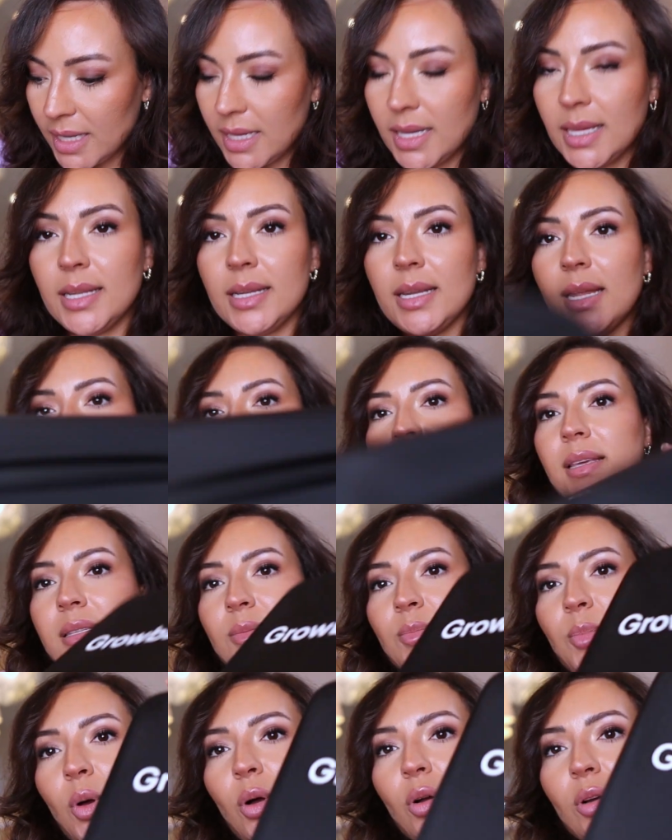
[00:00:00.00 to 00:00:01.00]
in this
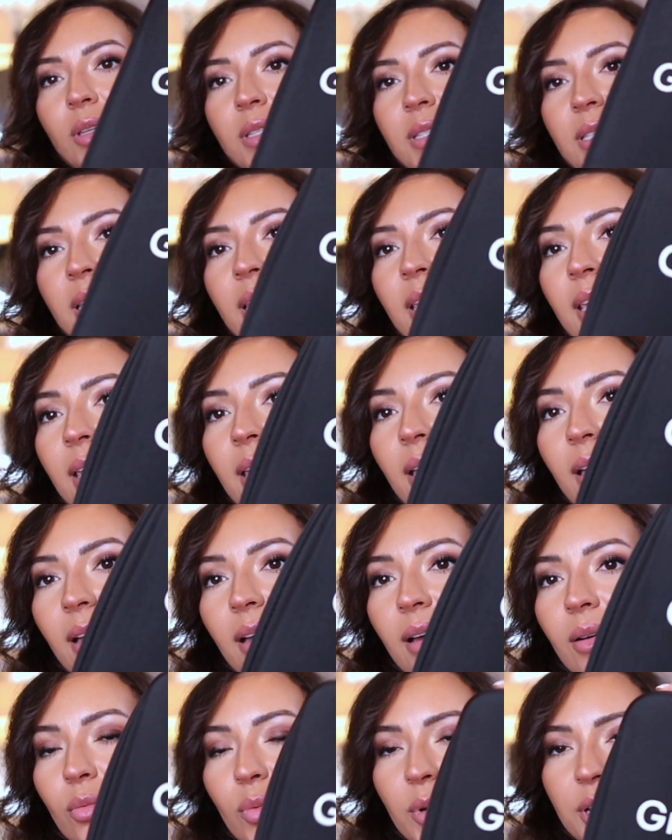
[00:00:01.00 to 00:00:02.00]
box
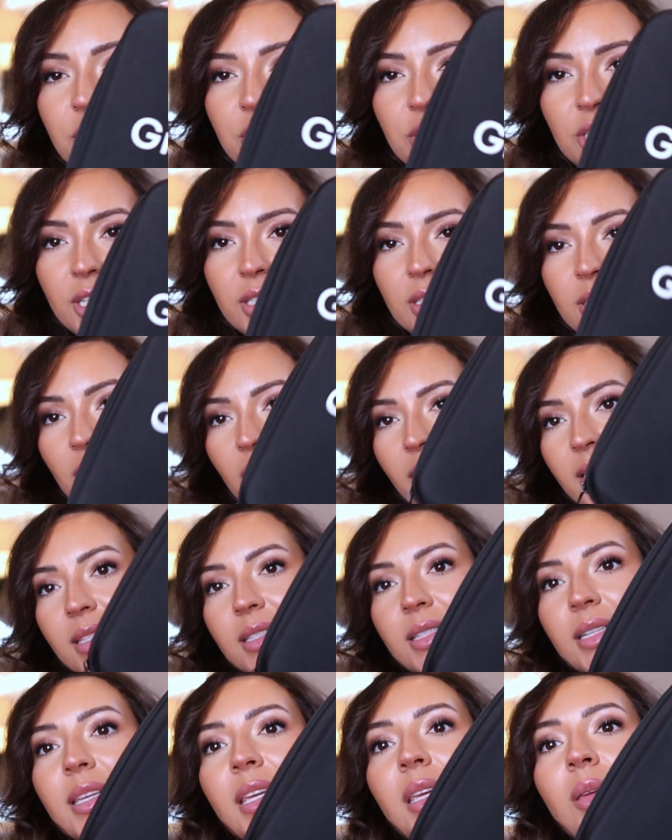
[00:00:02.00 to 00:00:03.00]
here, which is nice
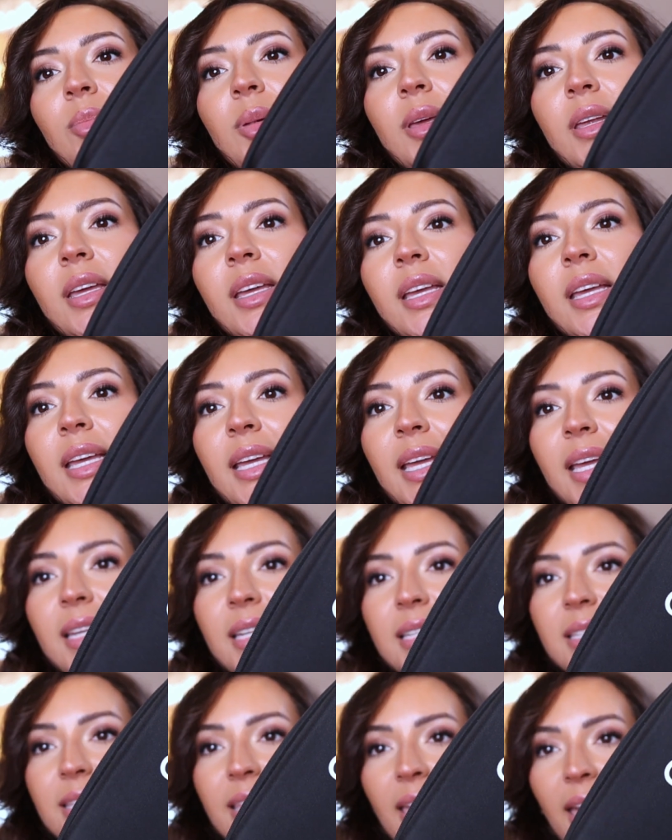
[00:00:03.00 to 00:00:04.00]
to keep it in its